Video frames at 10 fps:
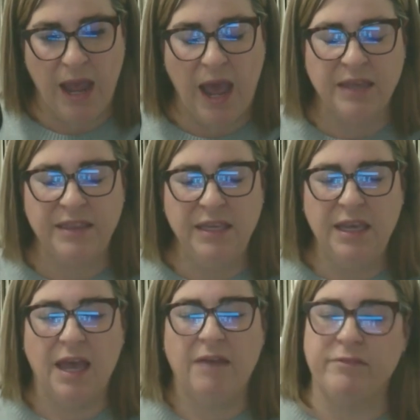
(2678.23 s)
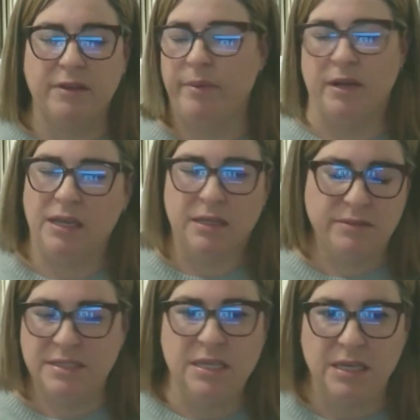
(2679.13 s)
I think everybody,
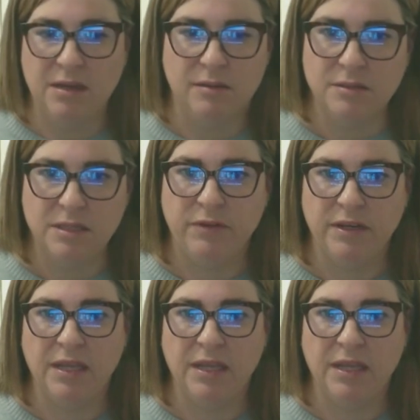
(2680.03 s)
CEOs even,